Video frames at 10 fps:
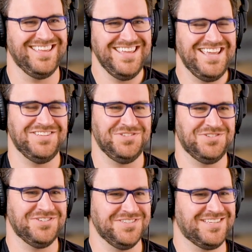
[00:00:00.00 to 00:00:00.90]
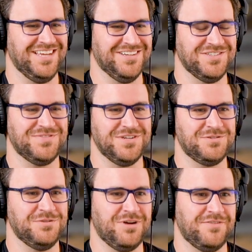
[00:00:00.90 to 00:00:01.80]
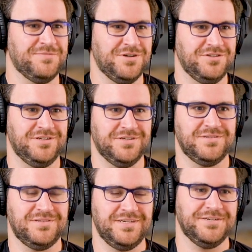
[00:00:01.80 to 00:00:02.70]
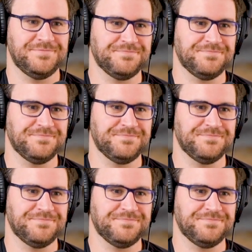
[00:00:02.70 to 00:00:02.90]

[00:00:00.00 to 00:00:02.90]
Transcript: as you start to scale as far yeah. as your profit margin goes. Yeah. yeah.